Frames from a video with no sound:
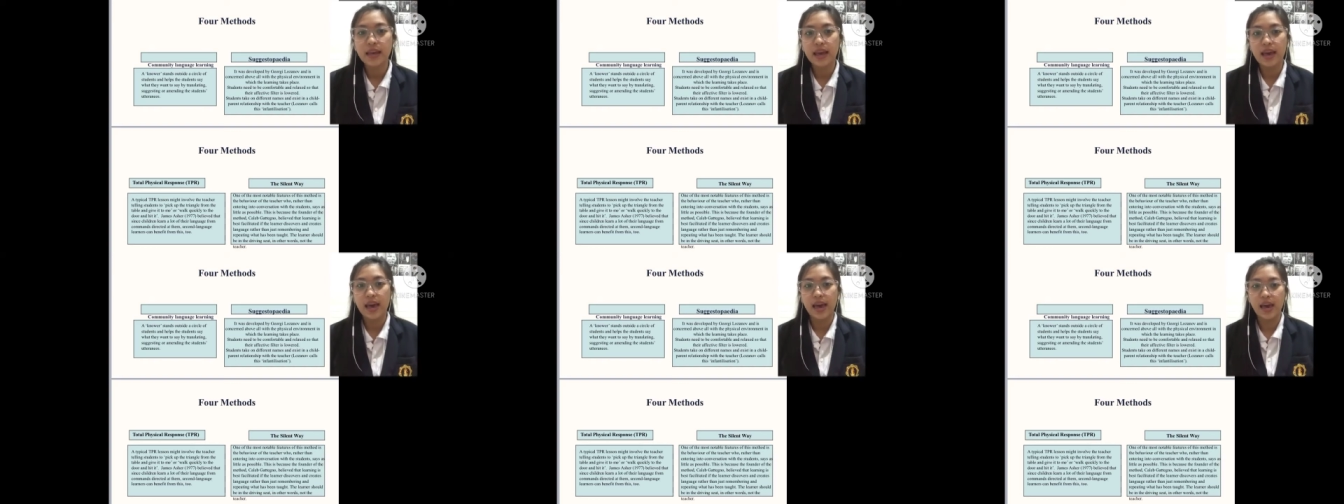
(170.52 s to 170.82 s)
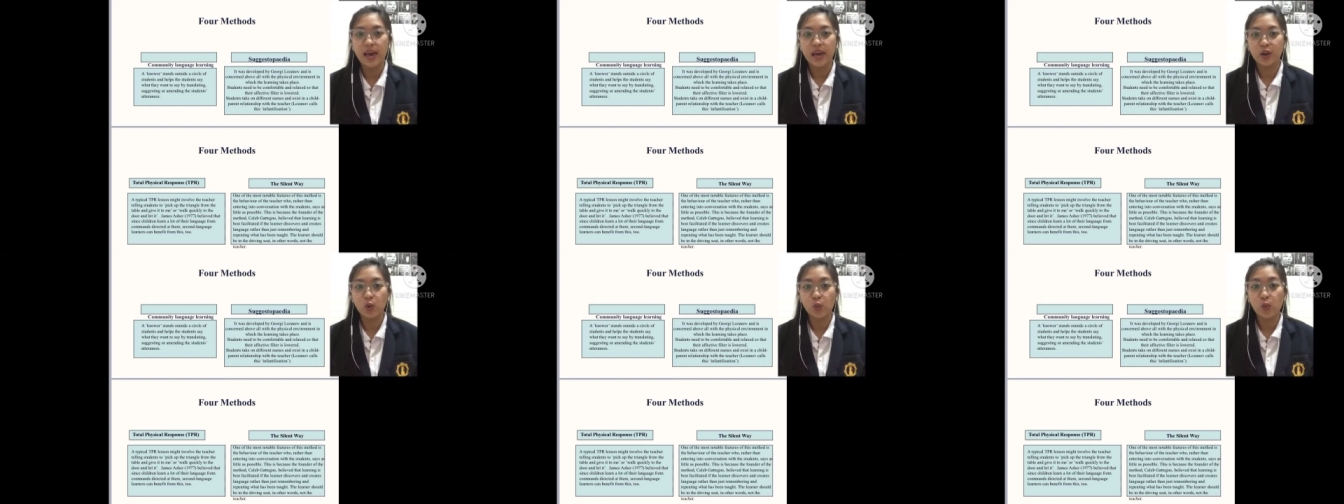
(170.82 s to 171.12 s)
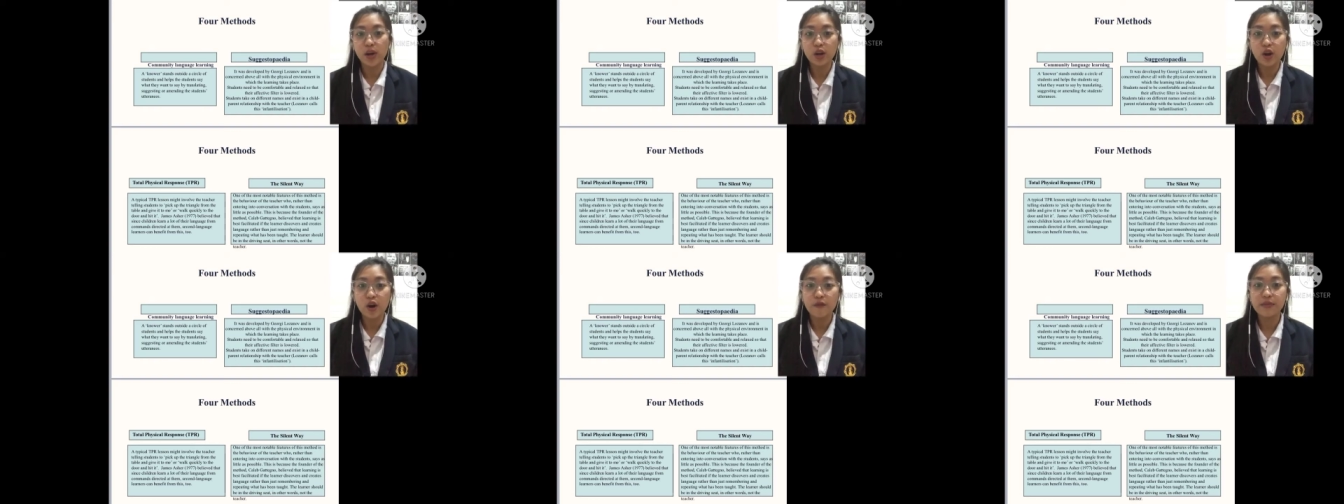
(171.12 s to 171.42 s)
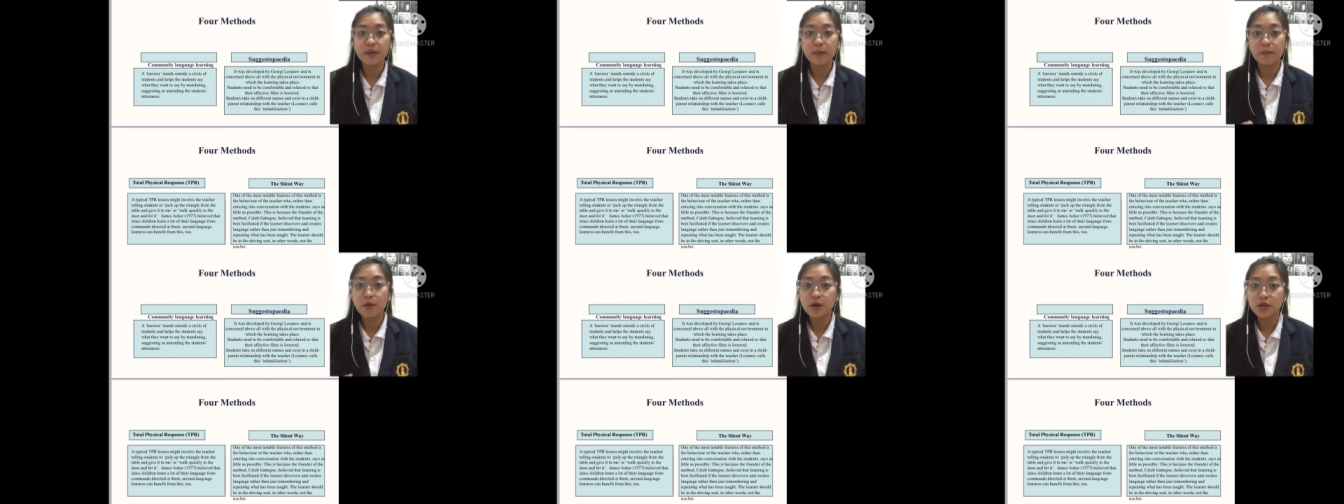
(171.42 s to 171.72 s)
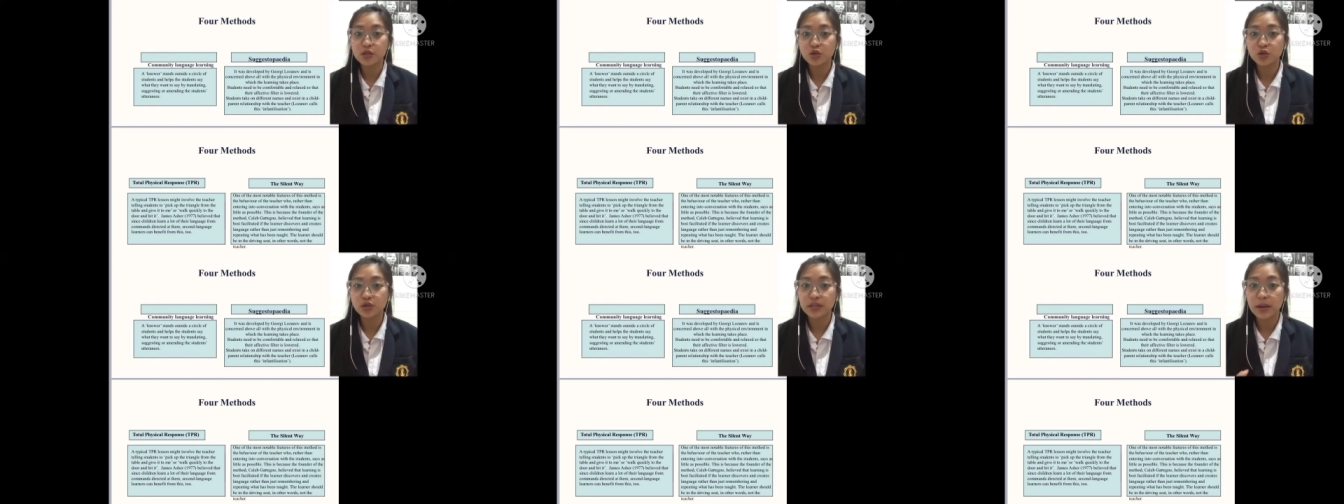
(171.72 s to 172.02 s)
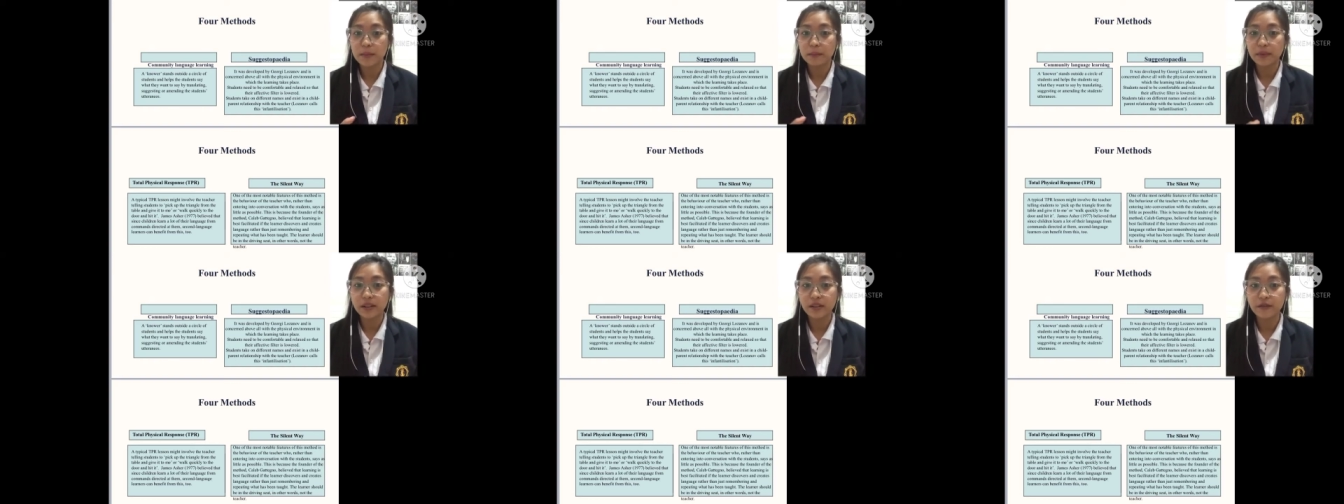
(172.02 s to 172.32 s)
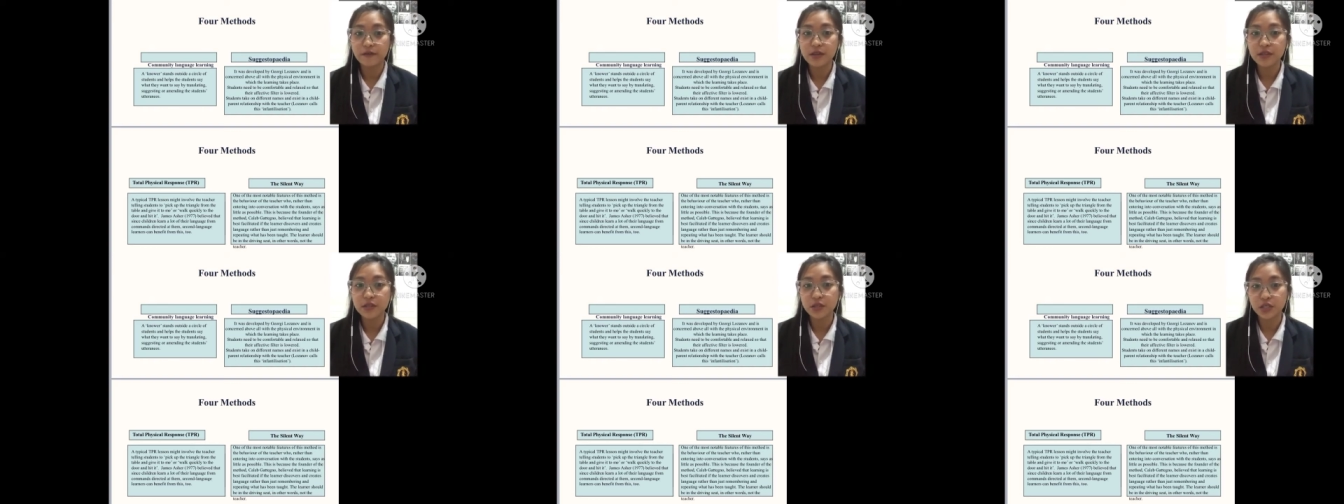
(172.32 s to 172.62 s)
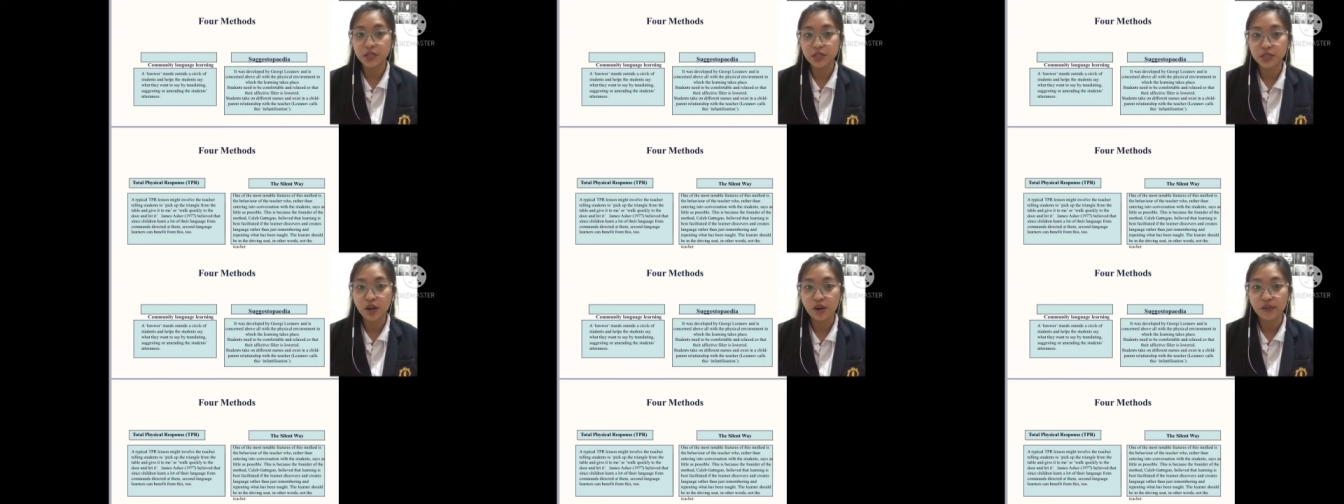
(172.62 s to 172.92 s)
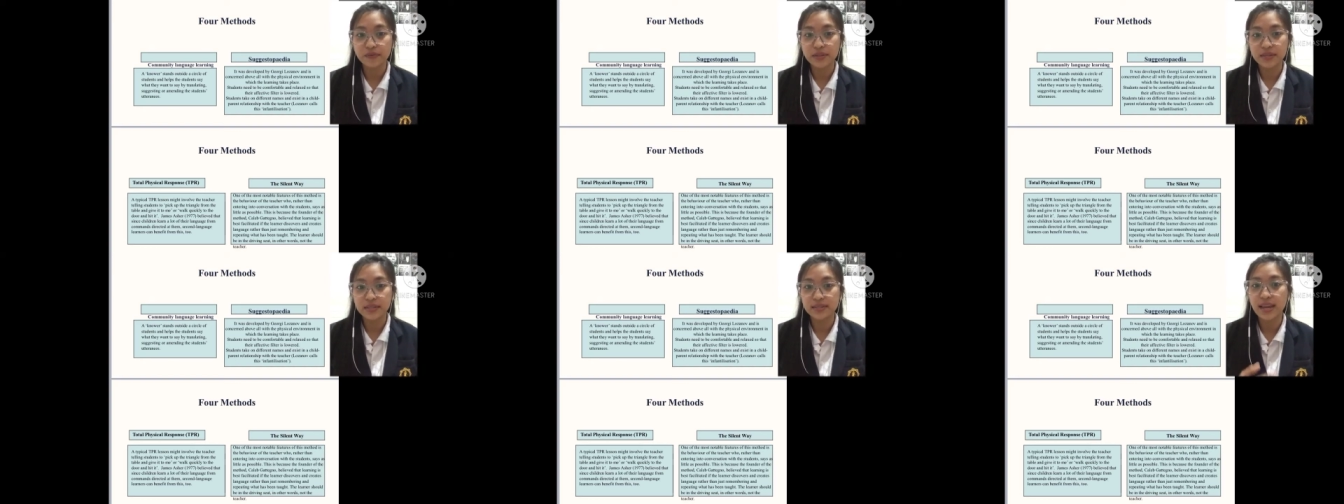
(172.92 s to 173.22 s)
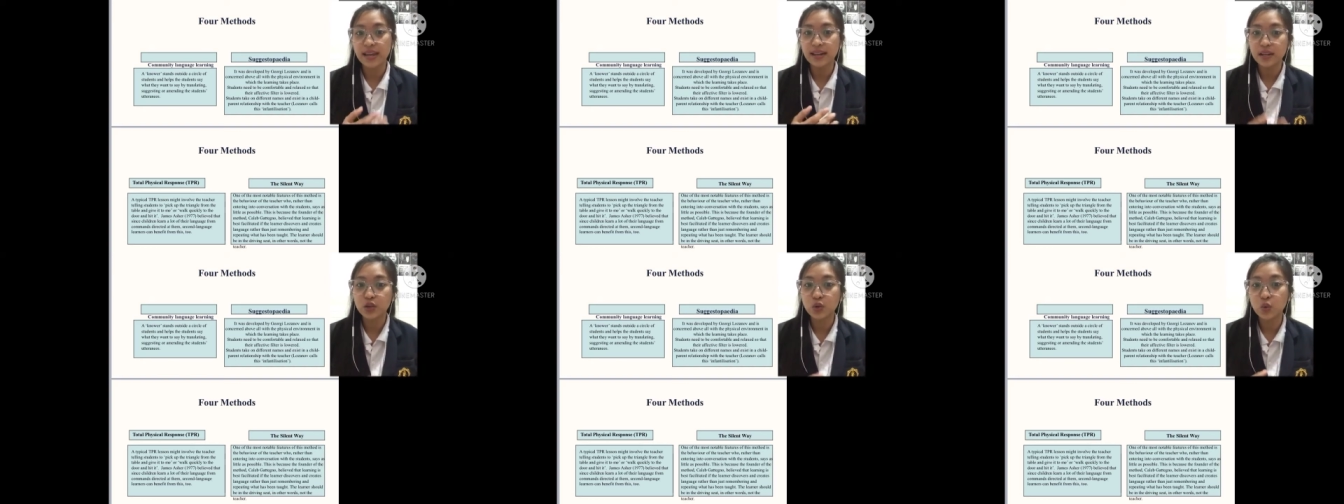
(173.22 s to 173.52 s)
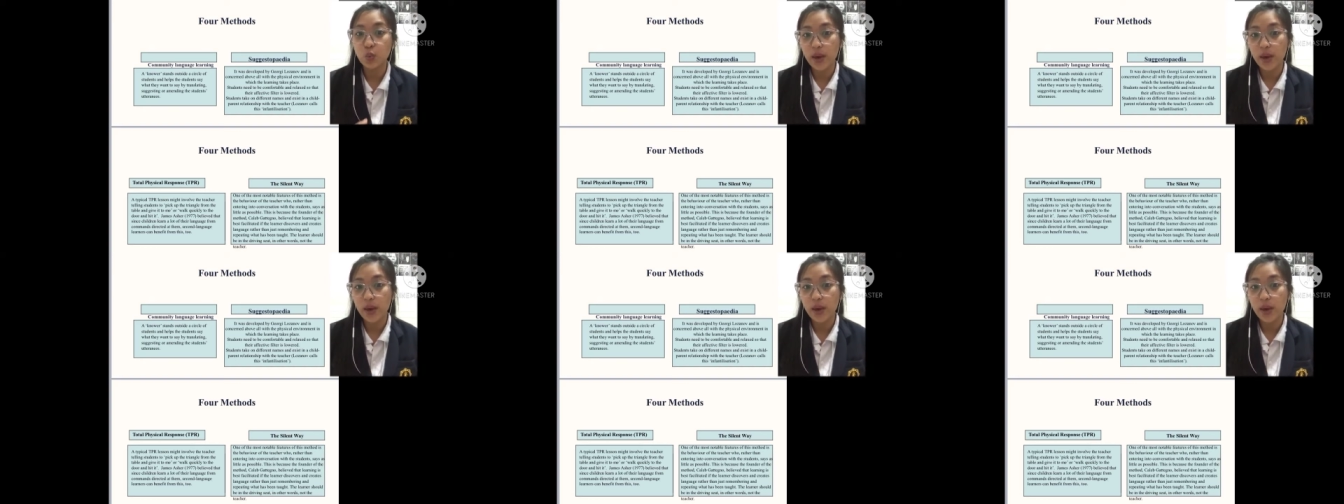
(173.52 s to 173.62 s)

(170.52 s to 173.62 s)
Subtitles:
And one of the most notable features of the silent